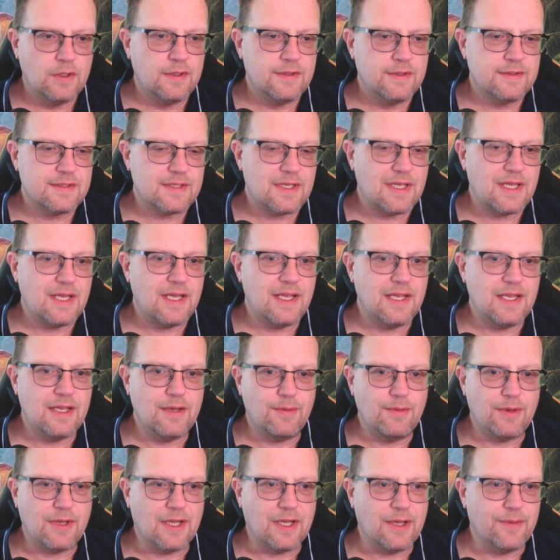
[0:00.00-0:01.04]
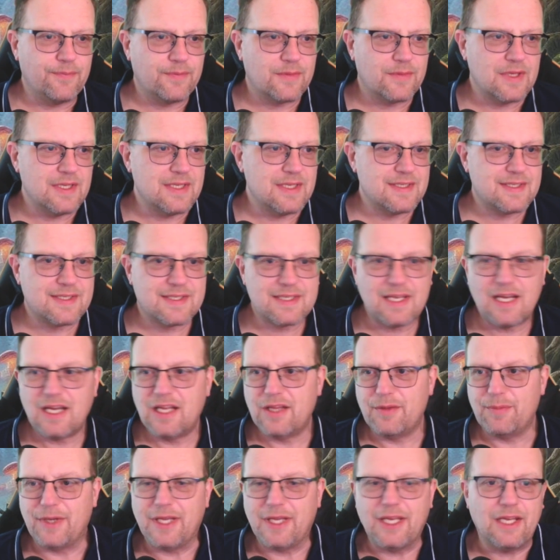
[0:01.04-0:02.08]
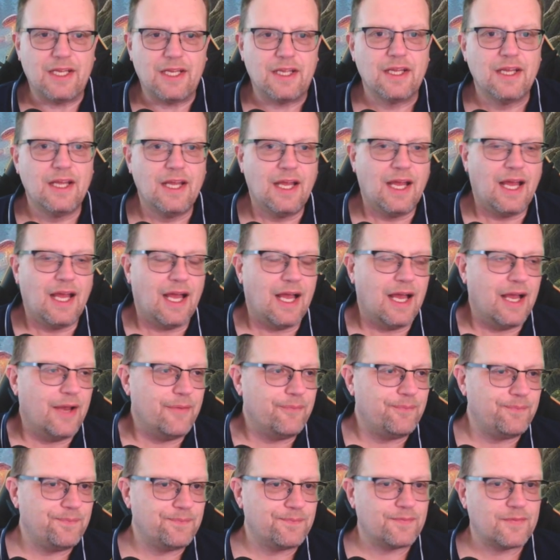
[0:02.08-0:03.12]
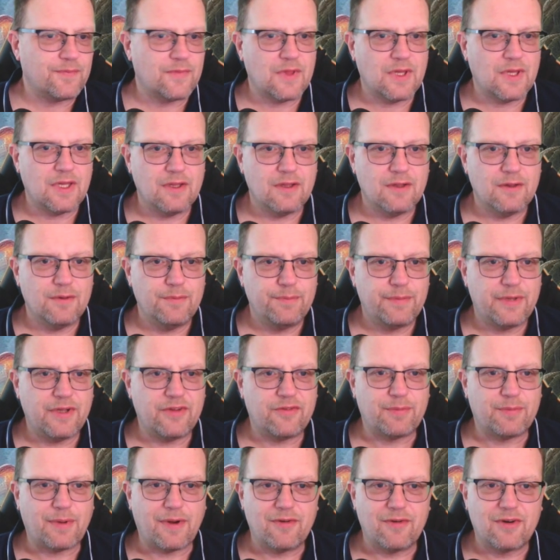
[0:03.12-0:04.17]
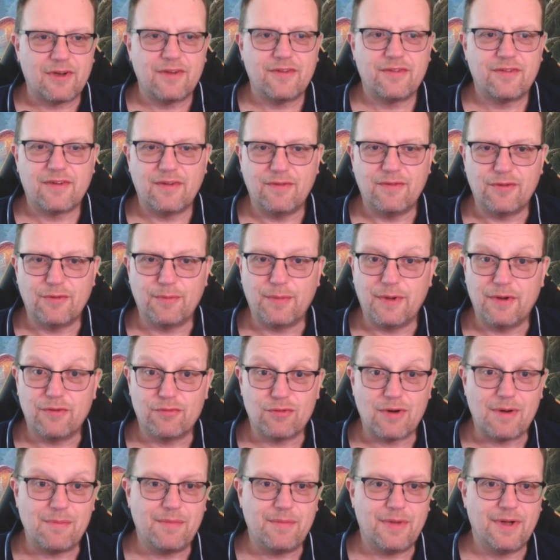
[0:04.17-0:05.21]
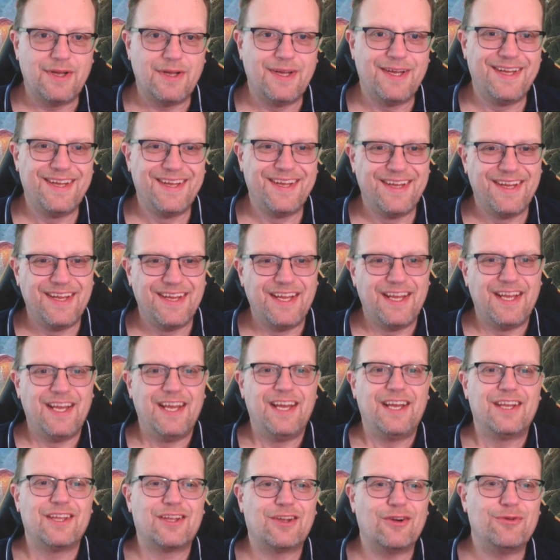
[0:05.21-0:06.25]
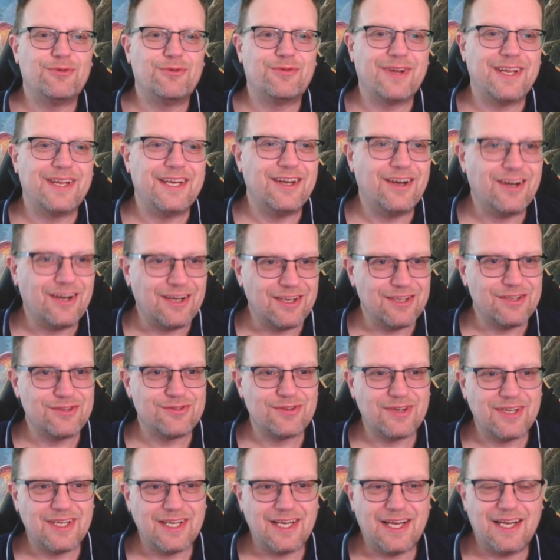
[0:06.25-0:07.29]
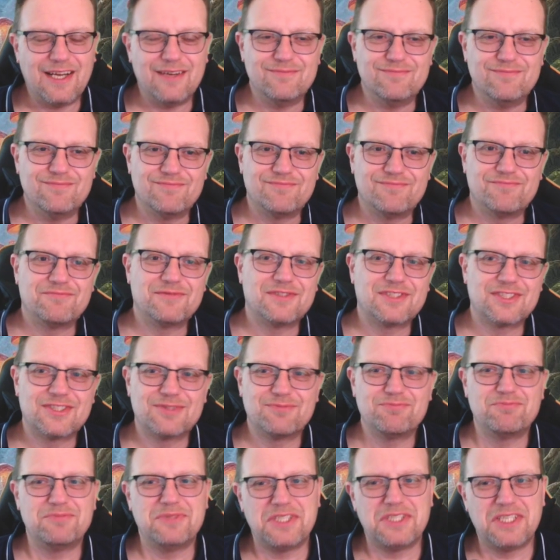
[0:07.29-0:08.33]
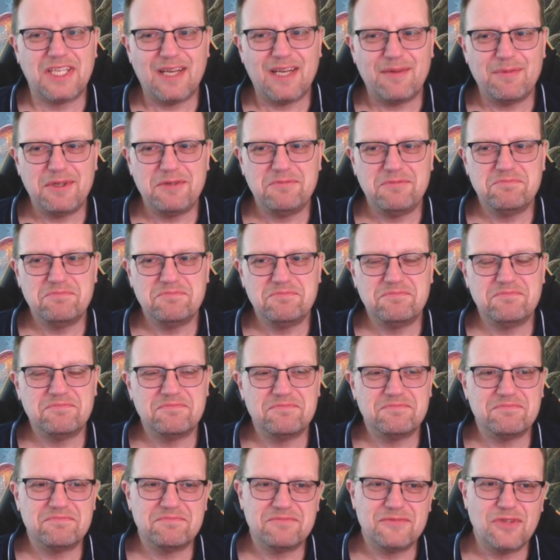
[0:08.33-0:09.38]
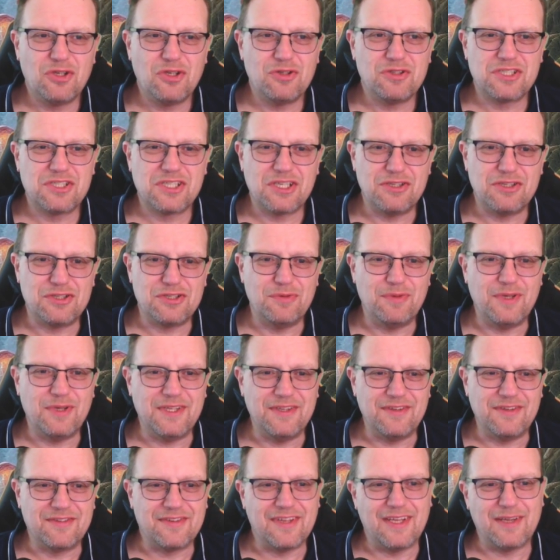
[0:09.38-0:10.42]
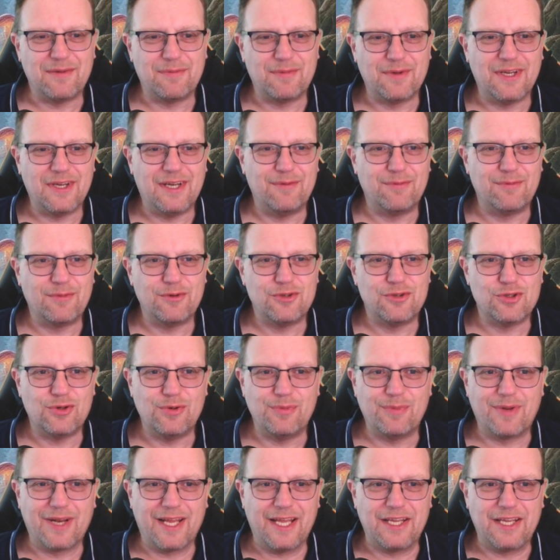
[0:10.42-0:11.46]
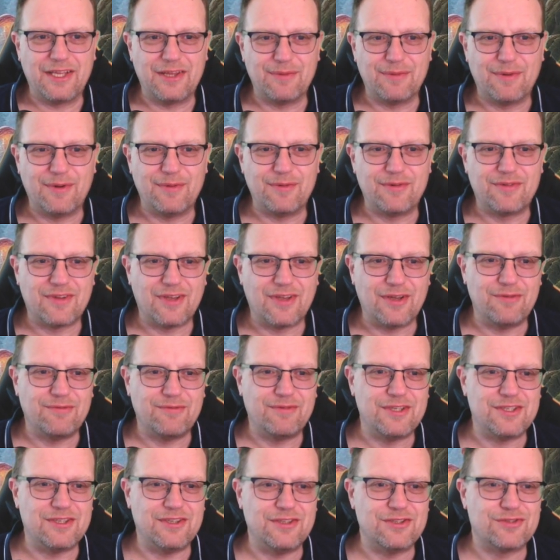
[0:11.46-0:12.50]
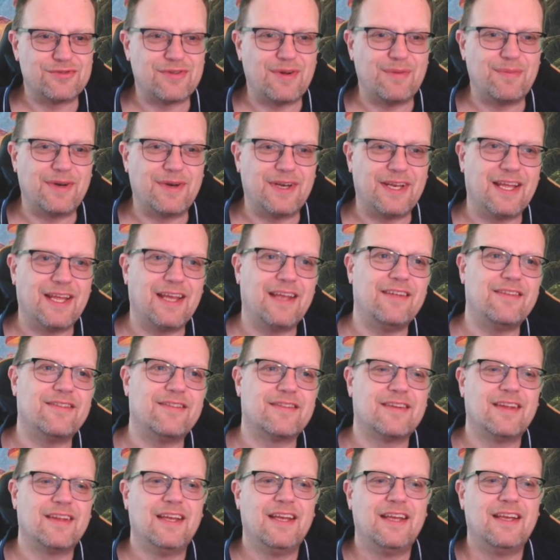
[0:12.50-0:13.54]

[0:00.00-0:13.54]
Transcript: So uh, here we go. Start at the beginning. Um, Bird's Paradise gives a bit of ramp. Goldvein Hydra. I'm becoming not sure it should be in this deck, but I'm enjoying playing at the moment. So Vigilance, Trample, and Haste